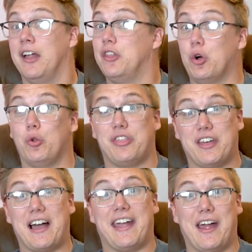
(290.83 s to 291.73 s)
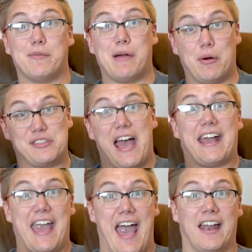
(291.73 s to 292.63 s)
The only thing I cared about was
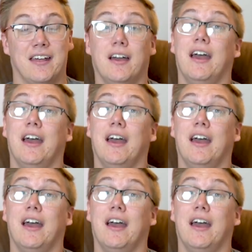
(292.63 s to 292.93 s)
that cat.